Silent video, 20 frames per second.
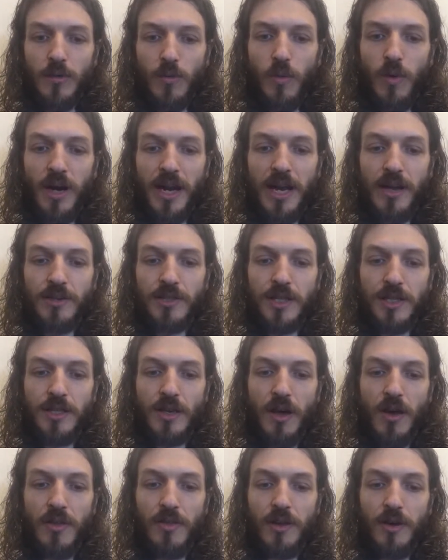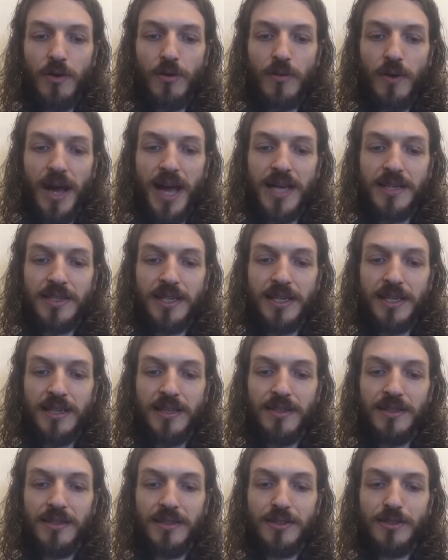What else is on the
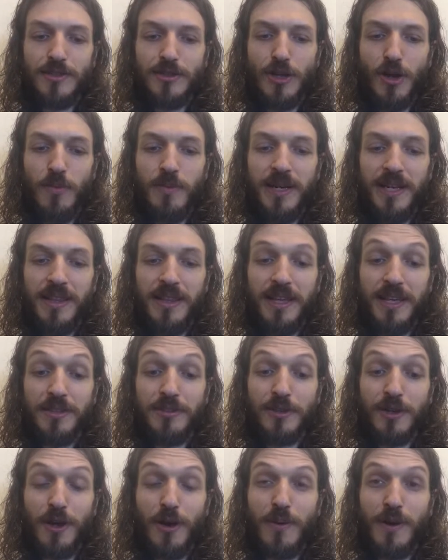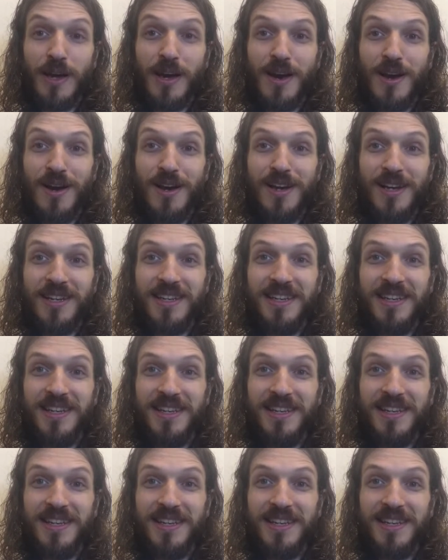horizon? So many things are going on.